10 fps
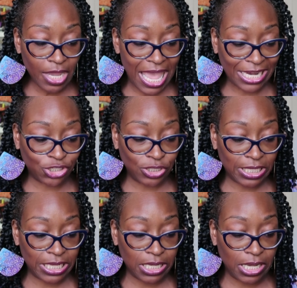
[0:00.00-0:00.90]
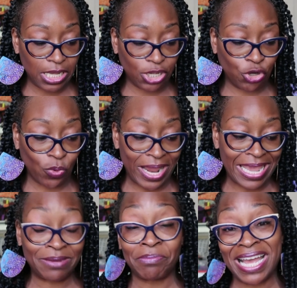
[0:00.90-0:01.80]
actually
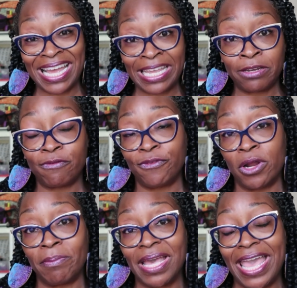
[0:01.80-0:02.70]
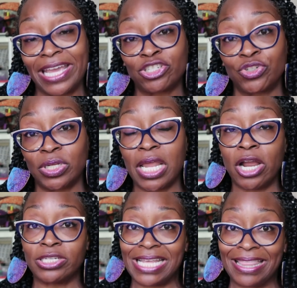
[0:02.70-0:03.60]
grade mine from extra
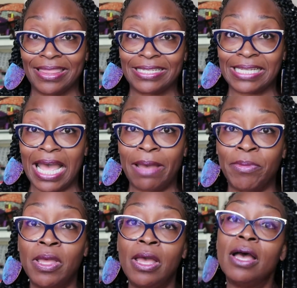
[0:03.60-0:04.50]
large at the top,